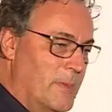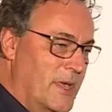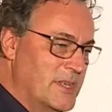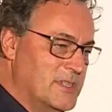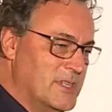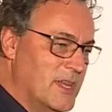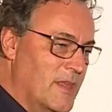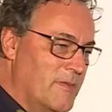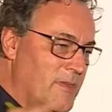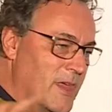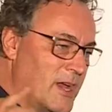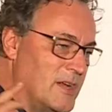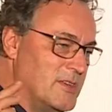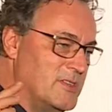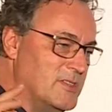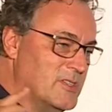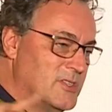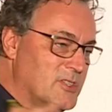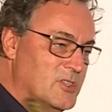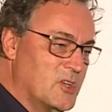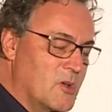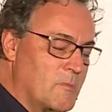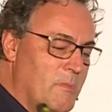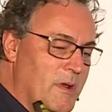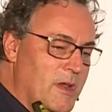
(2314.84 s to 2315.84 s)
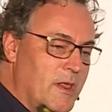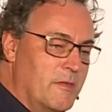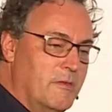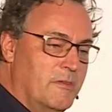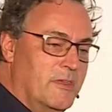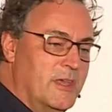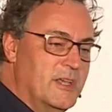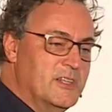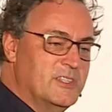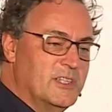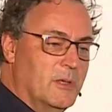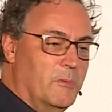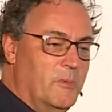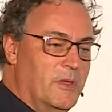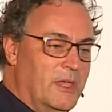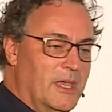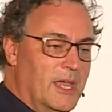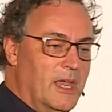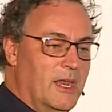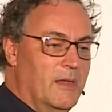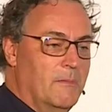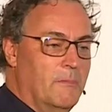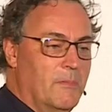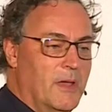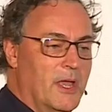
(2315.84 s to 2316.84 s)
basically there are so many things that we
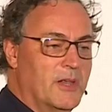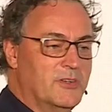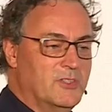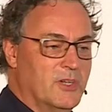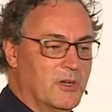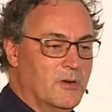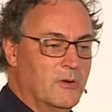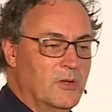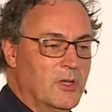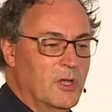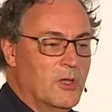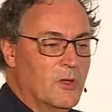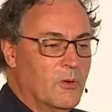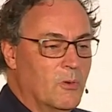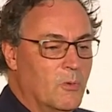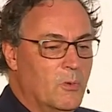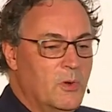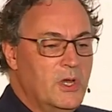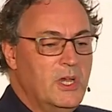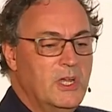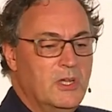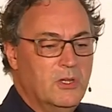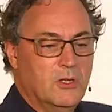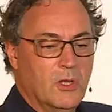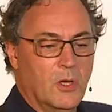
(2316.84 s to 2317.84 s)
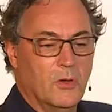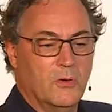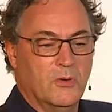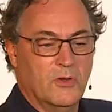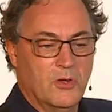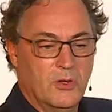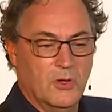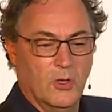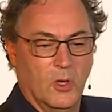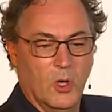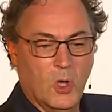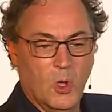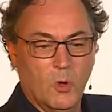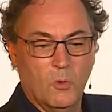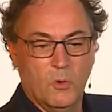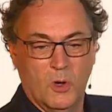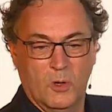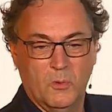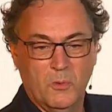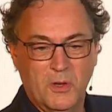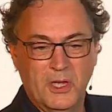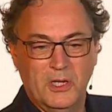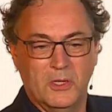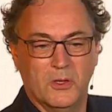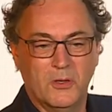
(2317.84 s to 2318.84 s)
can't measure, we don't know what
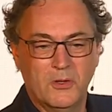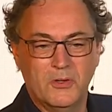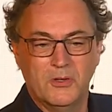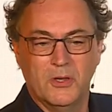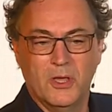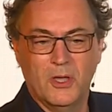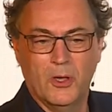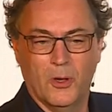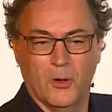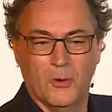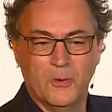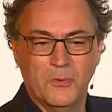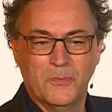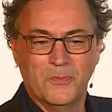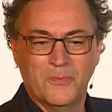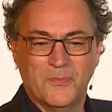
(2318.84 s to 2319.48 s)
we don't know.